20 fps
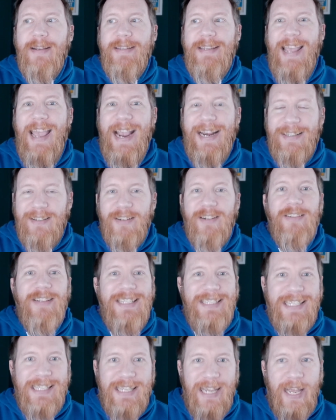
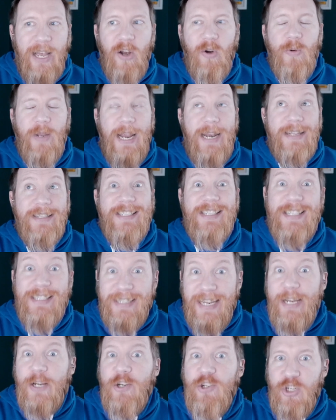technically sound and
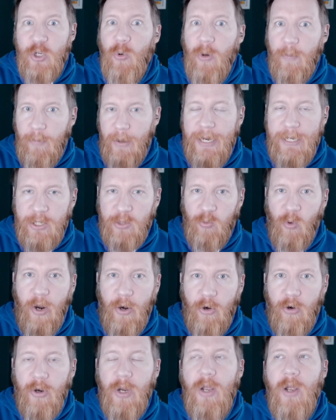instinctual base
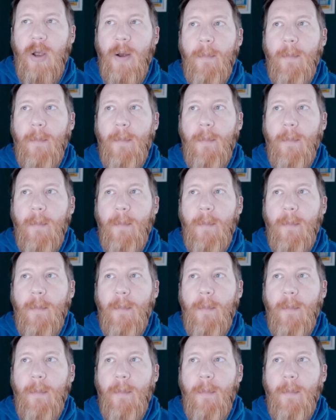runner,